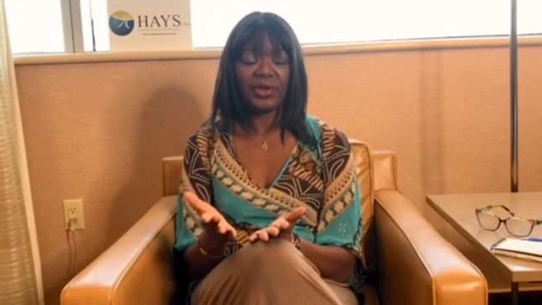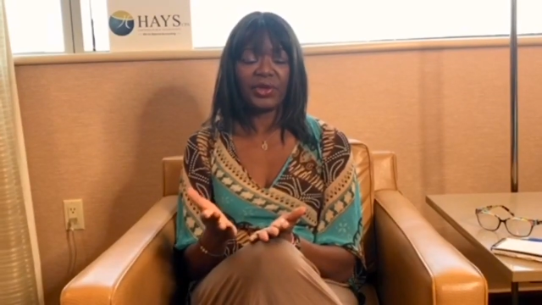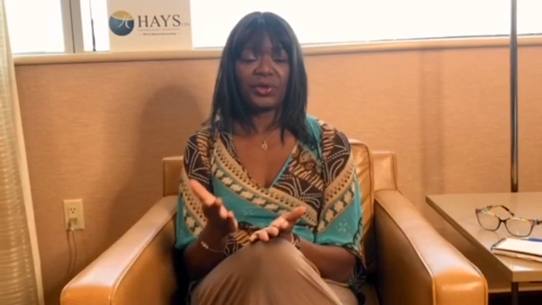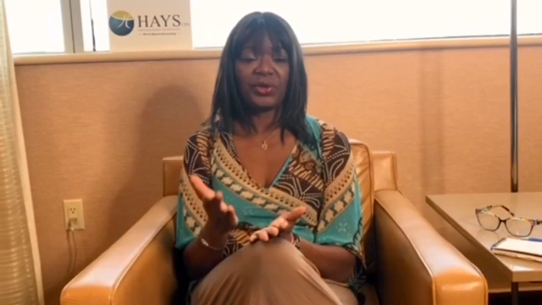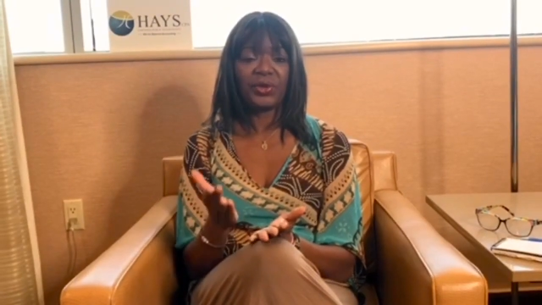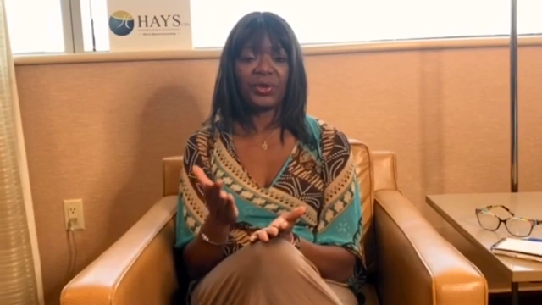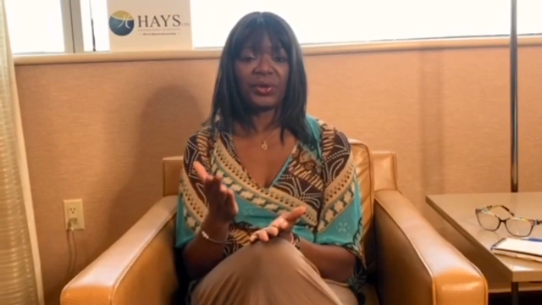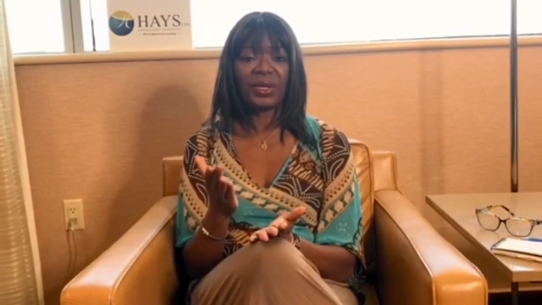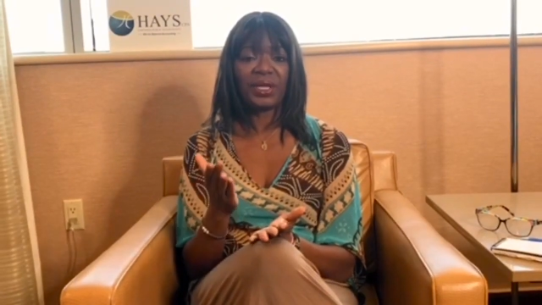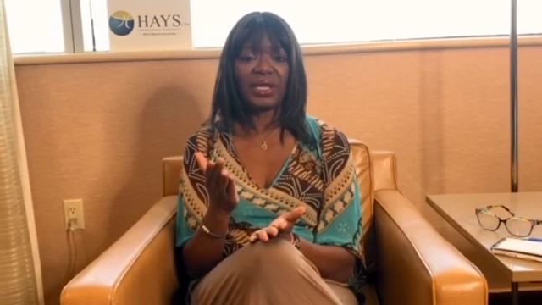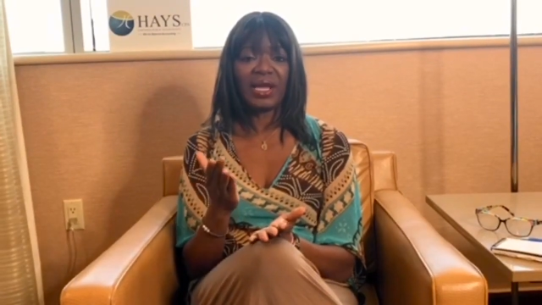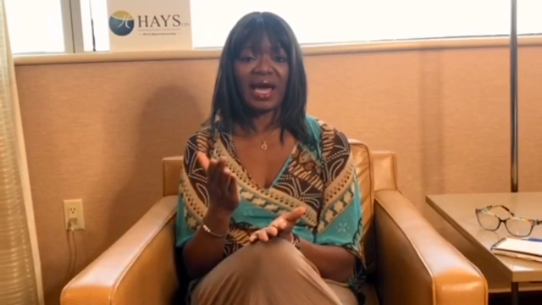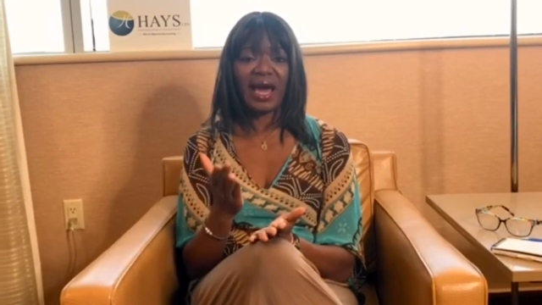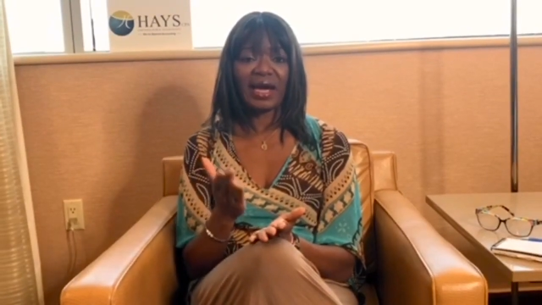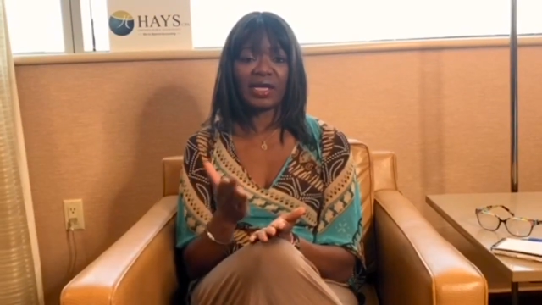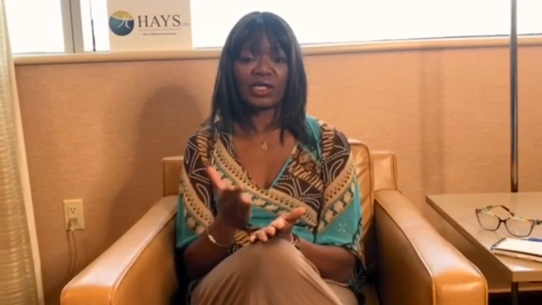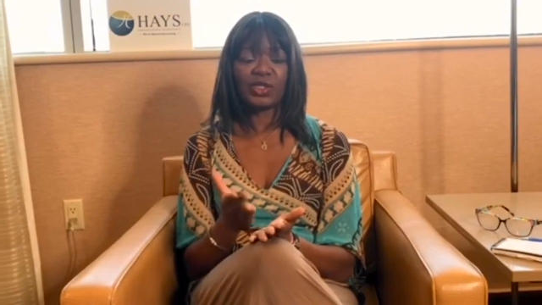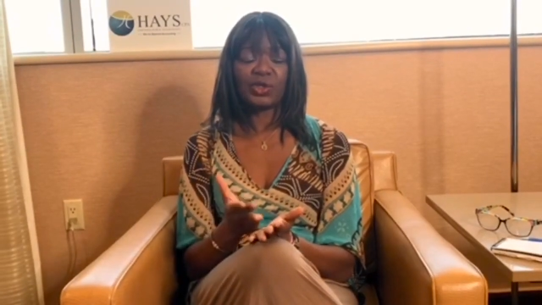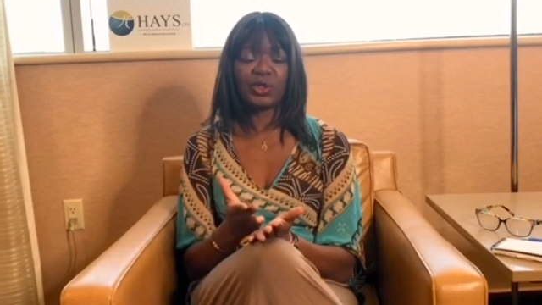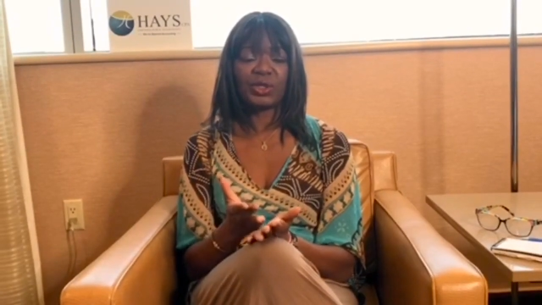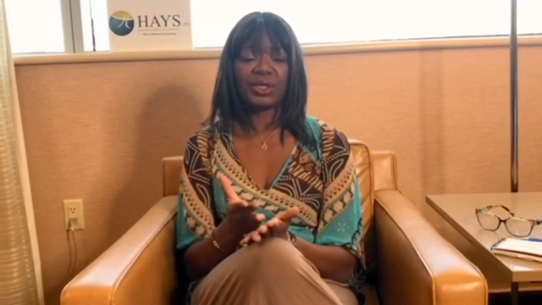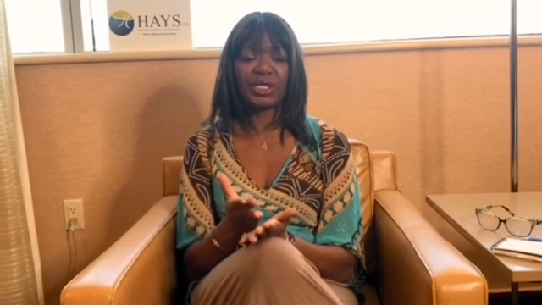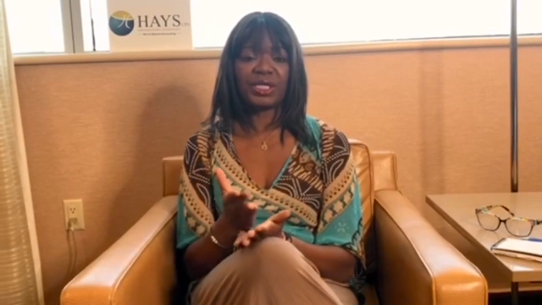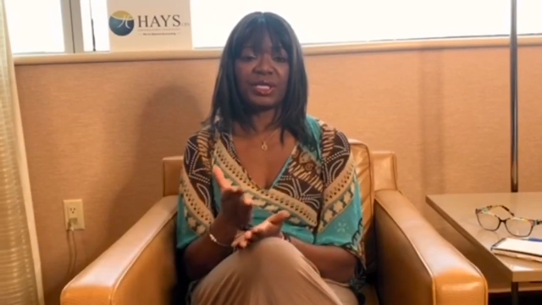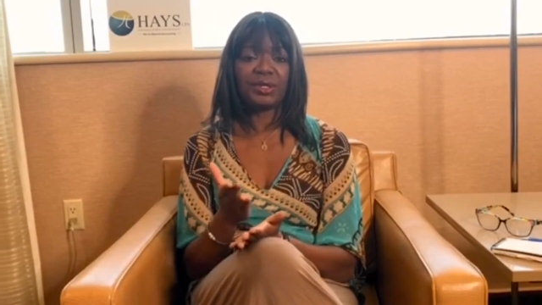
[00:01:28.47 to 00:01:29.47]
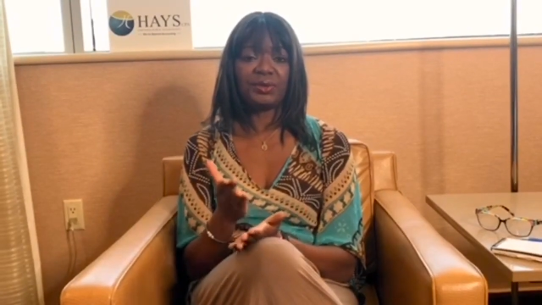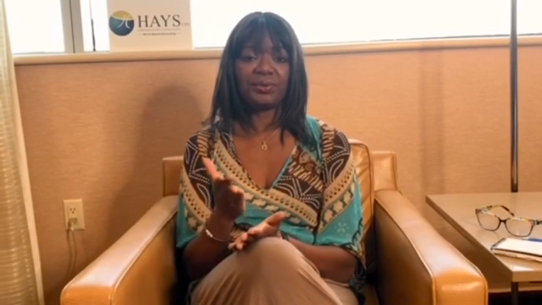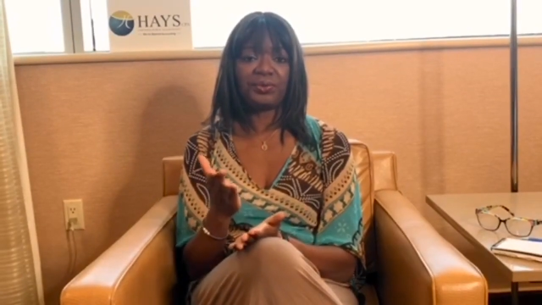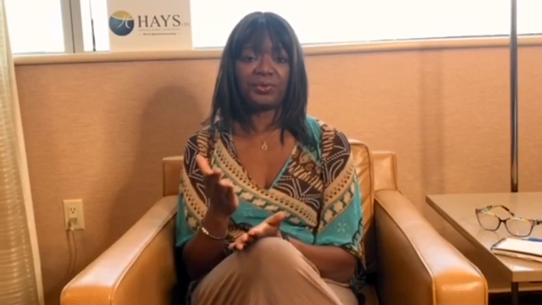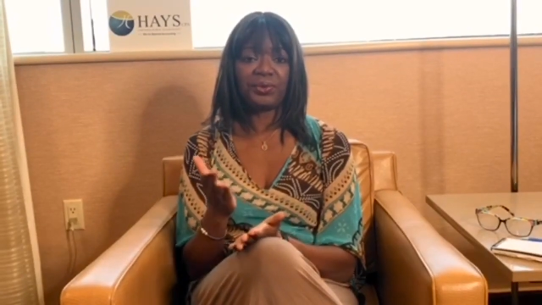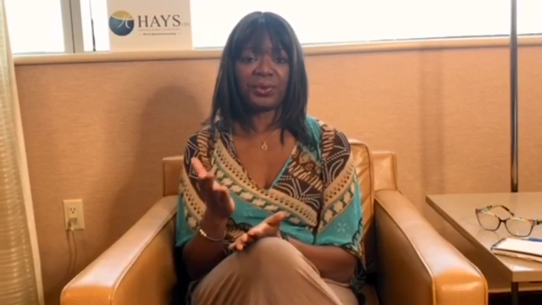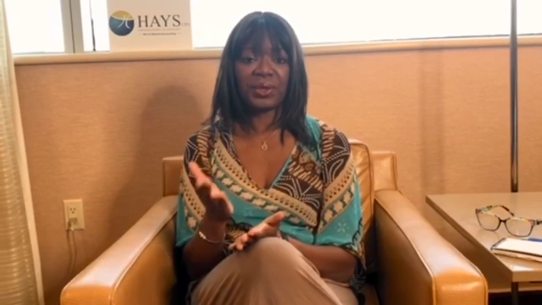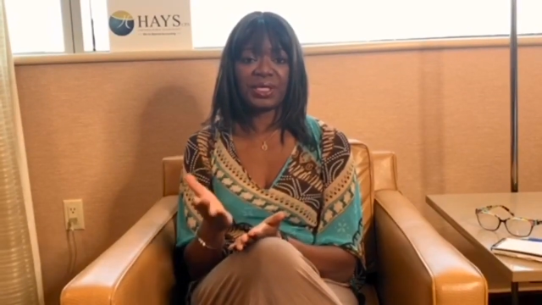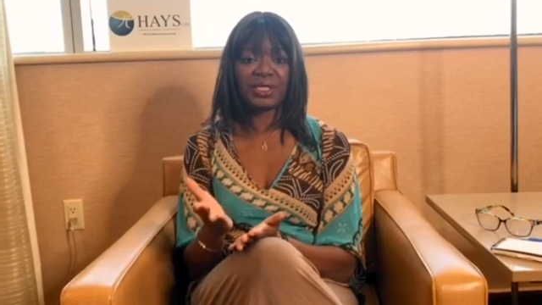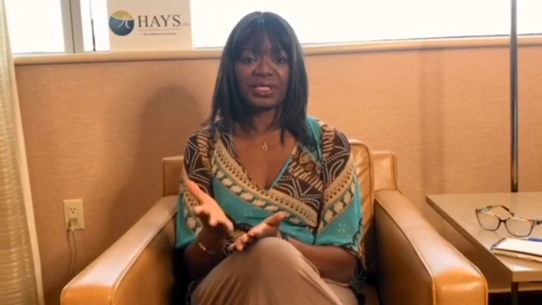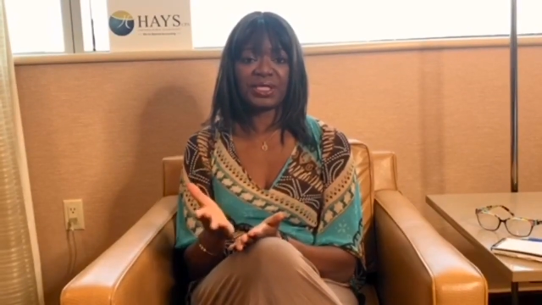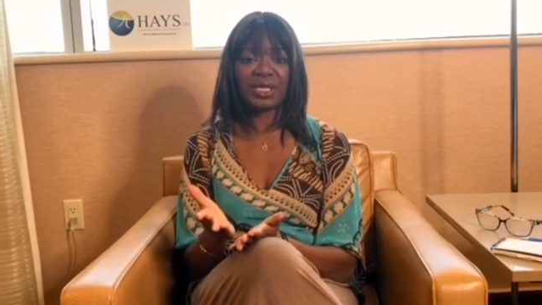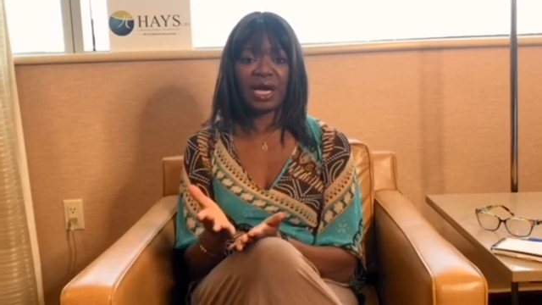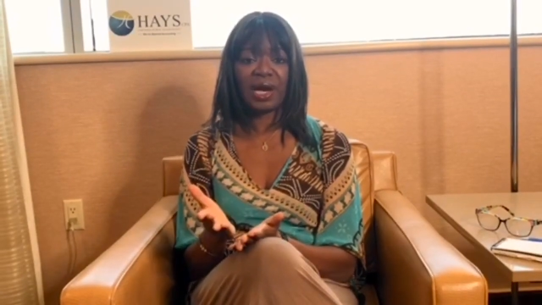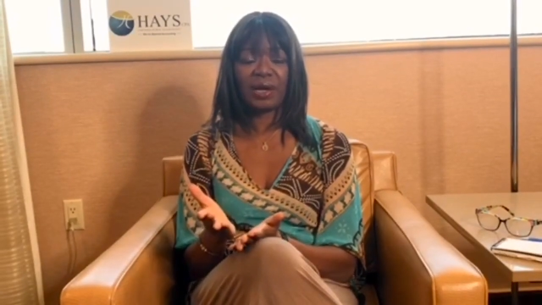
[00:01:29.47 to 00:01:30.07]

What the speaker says: you can actually reach